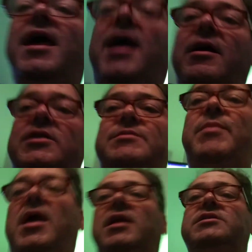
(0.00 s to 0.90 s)
Harris
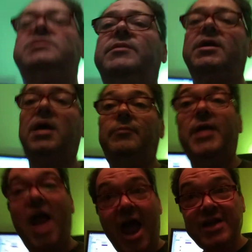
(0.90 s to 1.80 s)
Band Instrument
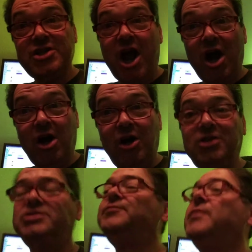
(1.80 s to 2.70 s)
Company. Hey
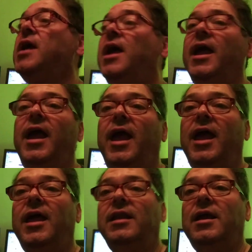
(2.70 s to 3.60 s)
Charles!
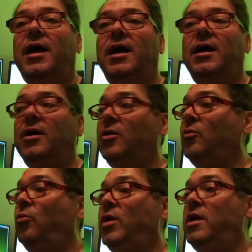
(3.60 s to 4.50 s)
And
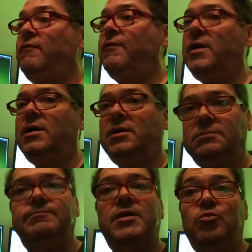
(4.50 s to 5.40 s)
we've
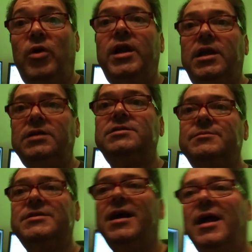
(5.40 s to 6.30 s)
been waiting
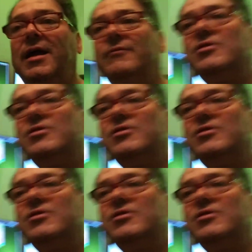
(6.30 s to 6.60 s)
some time